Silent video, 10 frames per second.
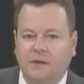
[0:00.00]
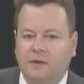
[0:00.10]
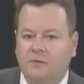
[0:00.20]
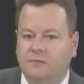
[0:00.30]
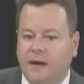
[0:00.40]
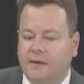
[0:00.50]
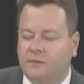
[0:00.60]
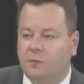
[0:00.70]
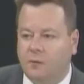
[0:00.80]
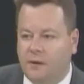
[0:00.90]
You've got
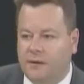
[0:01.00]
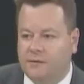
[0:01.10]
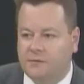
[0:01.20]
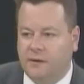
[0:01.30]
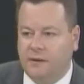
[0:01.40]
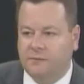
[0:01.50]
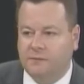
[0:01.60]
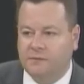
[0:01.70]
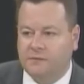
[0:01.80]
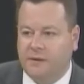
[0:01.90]
the war on drugs,
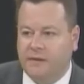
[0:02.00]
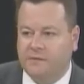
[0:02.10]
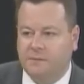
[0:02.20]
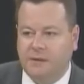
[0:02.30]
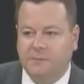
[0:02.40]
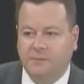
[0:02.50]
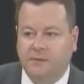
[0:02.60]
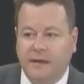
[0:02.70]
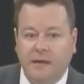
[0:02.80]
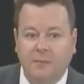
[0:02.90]
which creates people
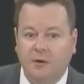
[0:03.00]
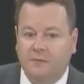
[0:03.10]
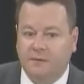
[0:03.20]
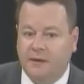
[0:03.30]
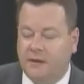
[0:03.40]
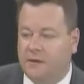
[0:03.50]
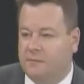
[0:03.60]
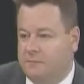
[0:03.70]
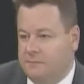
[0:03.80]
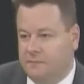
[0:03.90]
that come over here
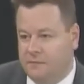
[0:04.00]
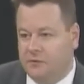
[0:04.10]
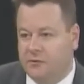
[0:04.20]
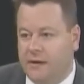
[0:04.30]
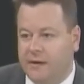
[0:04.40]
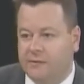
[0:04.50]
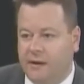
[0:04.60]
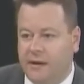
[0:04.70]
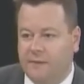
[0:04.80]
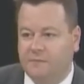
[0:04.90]
to create
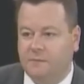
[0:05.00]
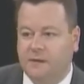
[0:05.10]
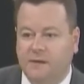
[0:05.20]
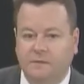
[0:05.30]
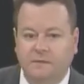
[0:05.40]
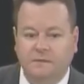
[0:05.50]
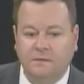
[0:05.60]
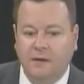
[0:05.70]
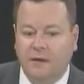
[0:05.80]
crimes because it's,